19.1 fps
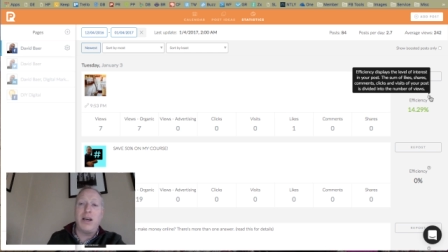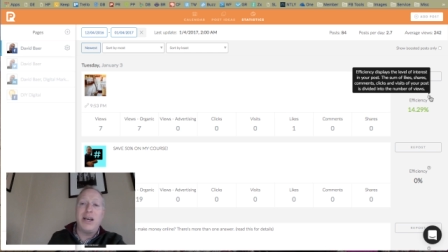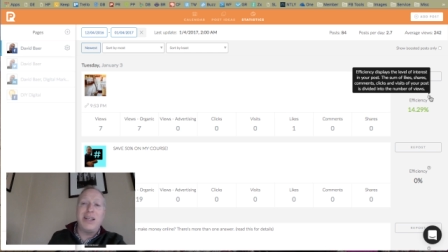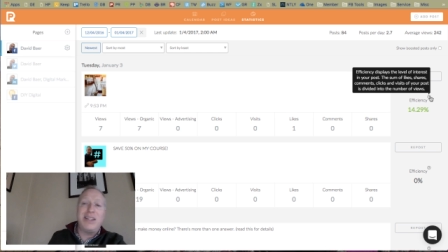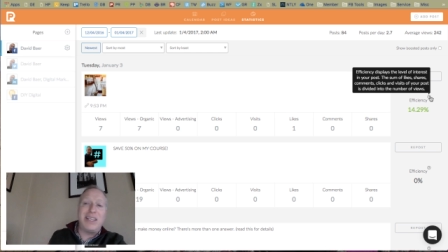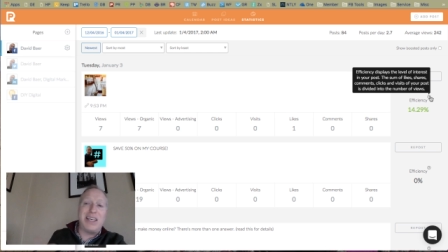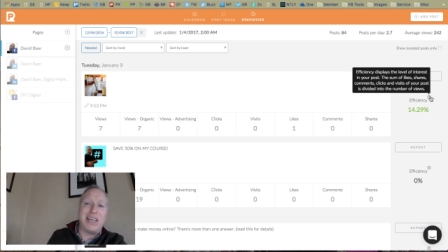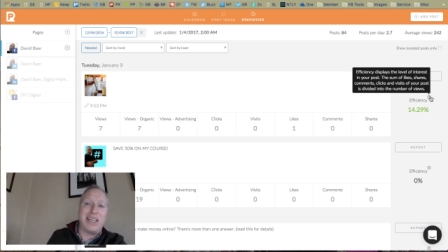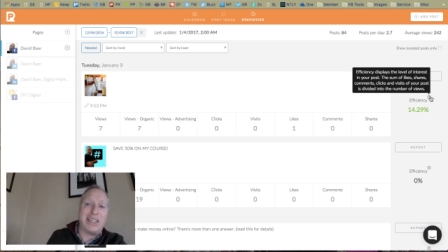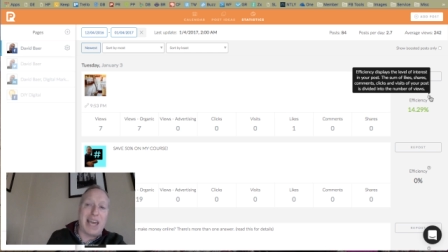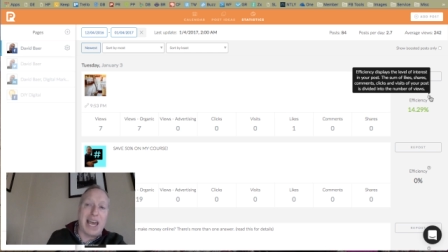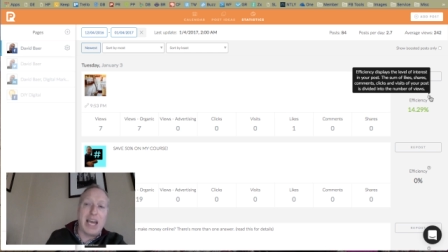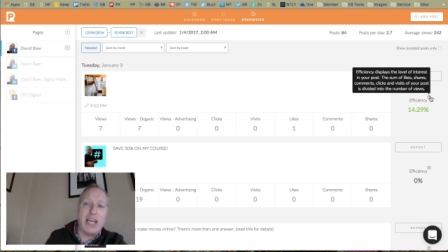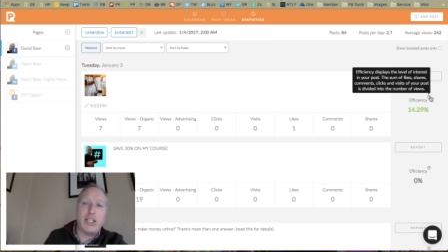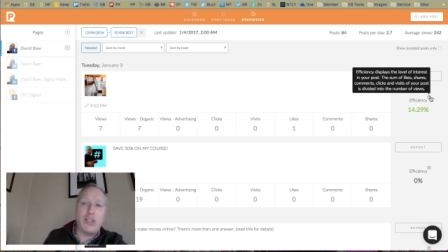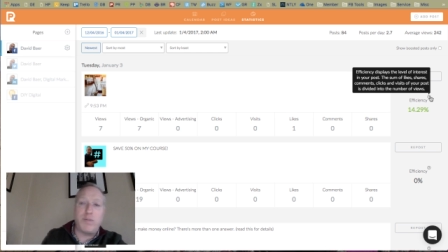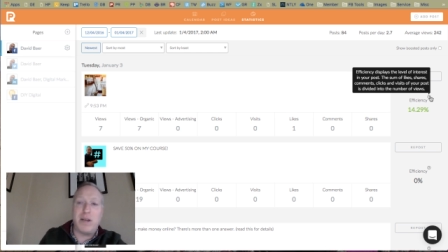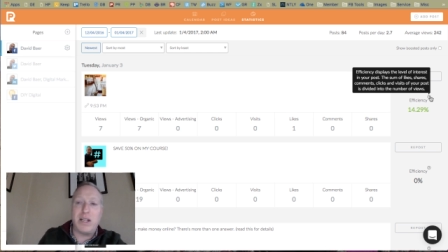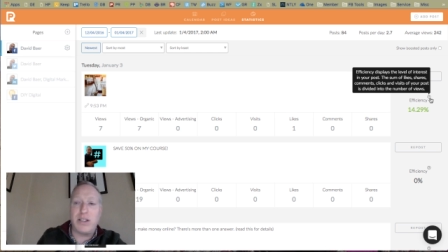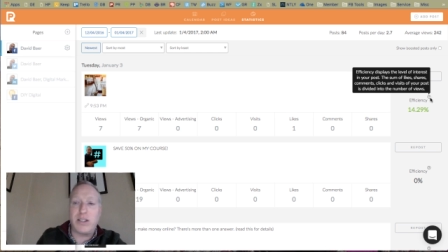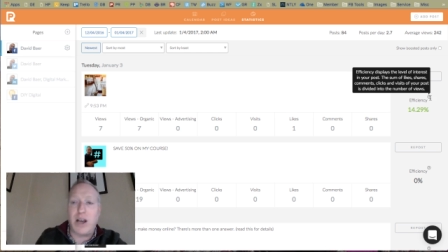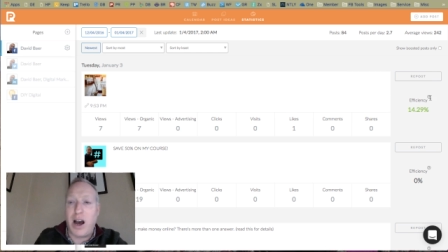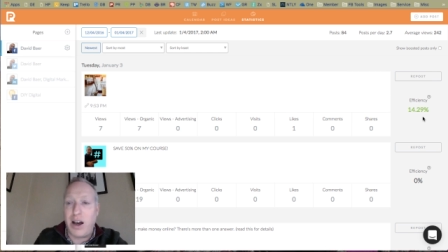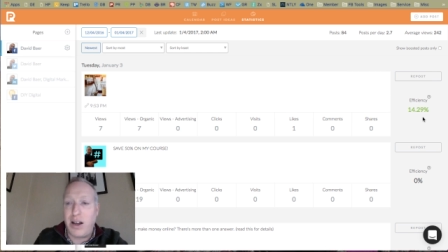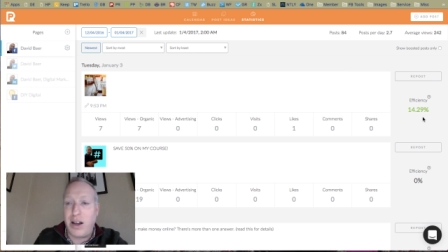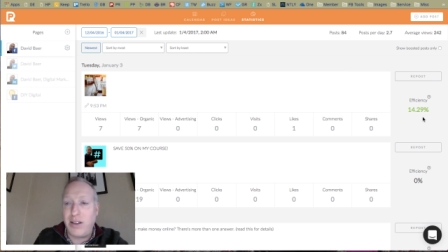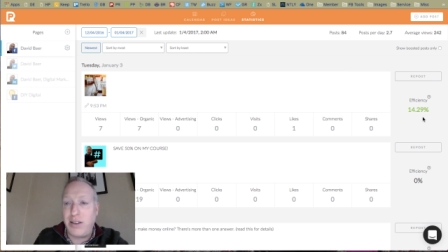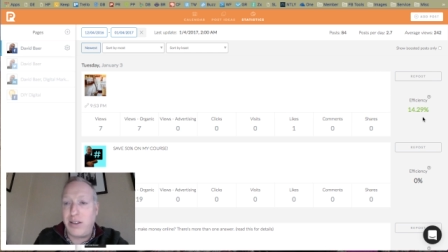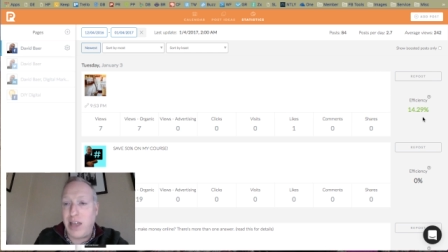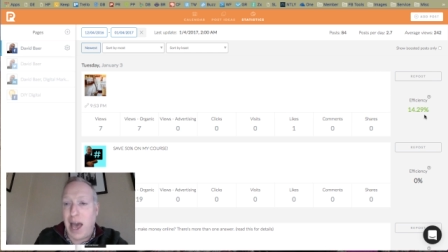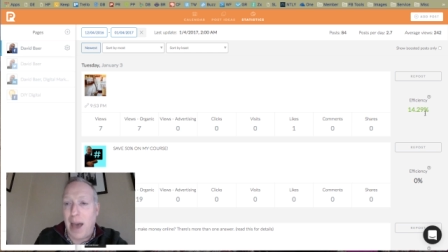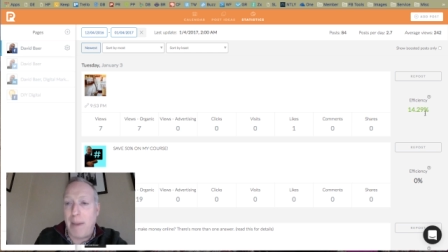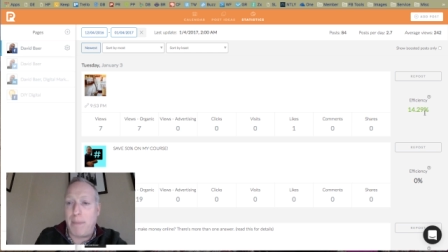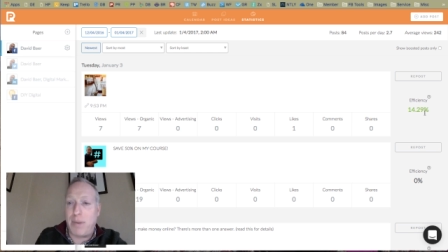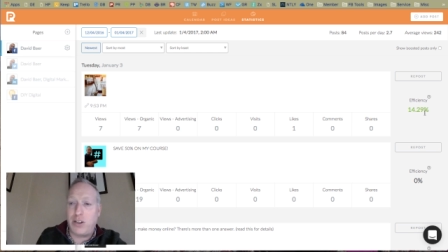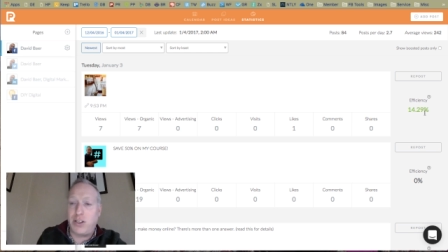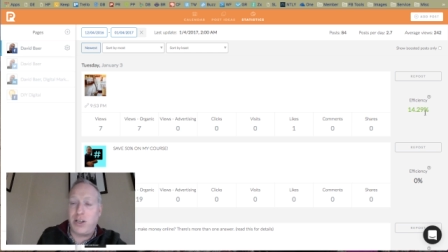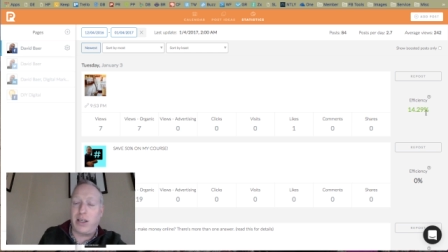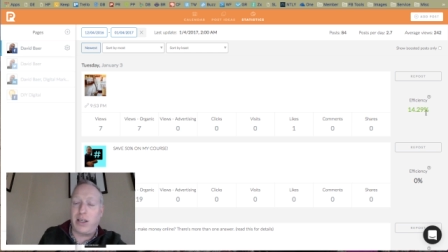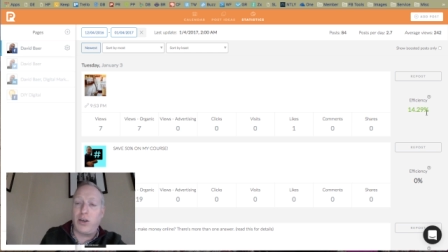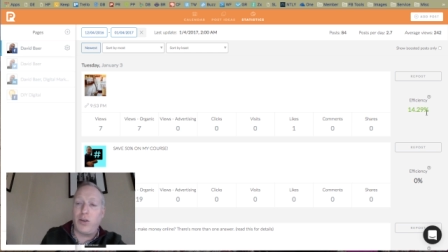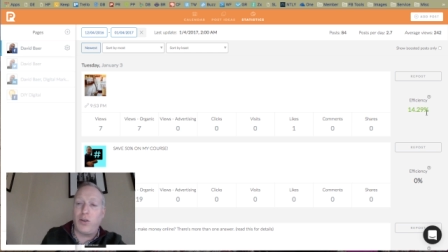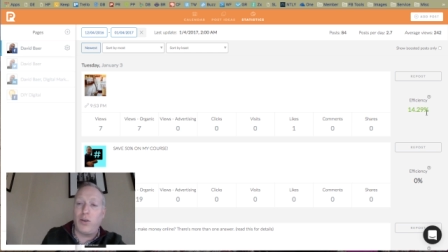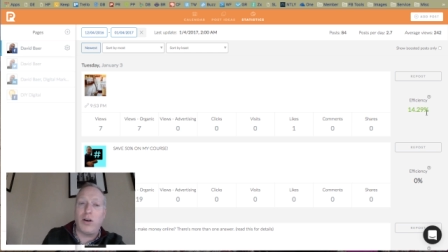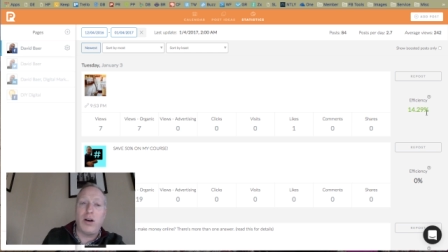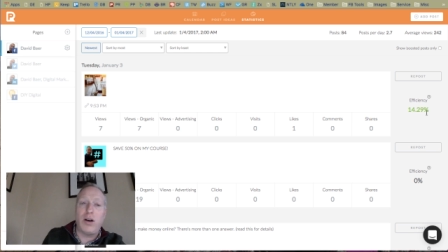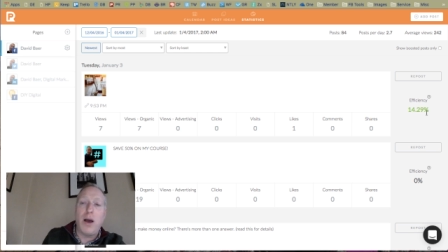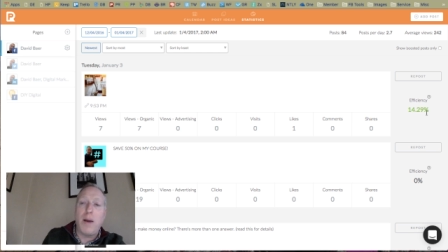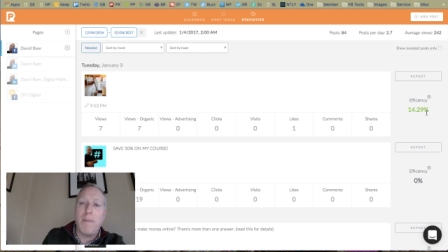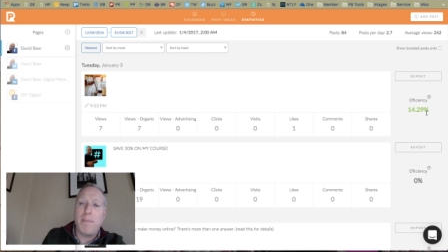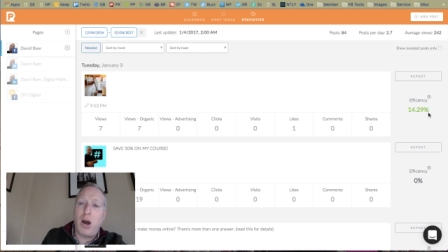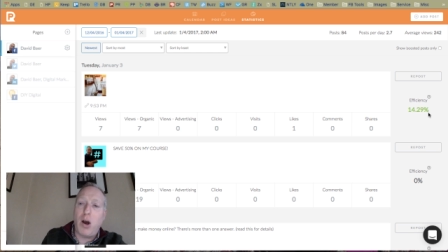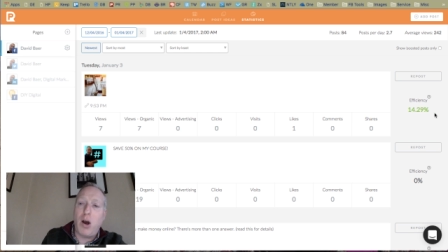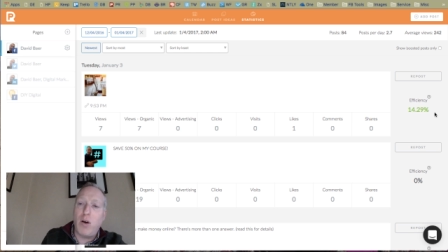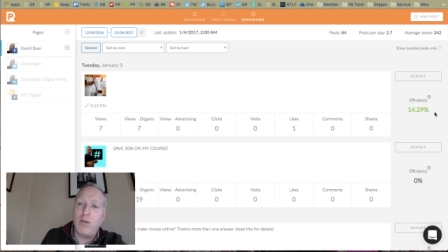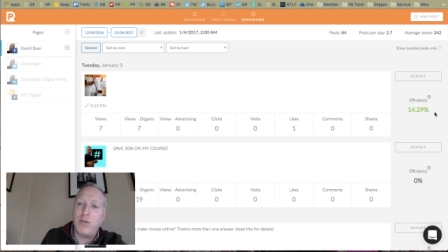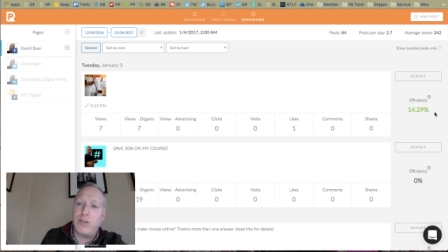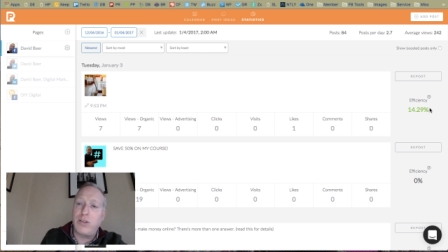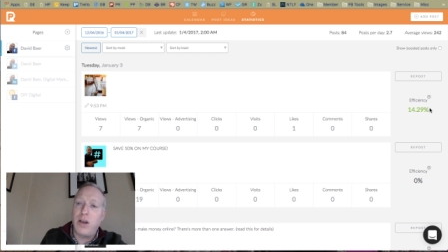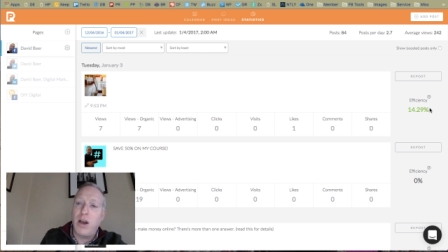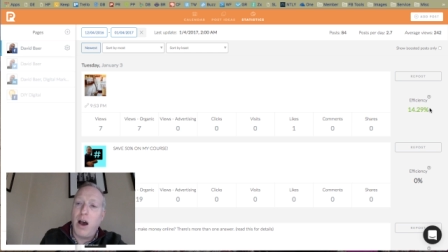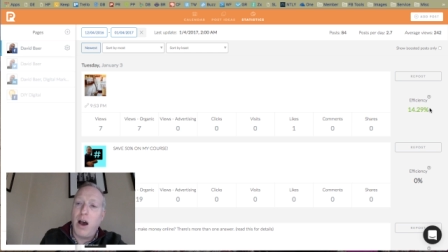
the engagement on that particular post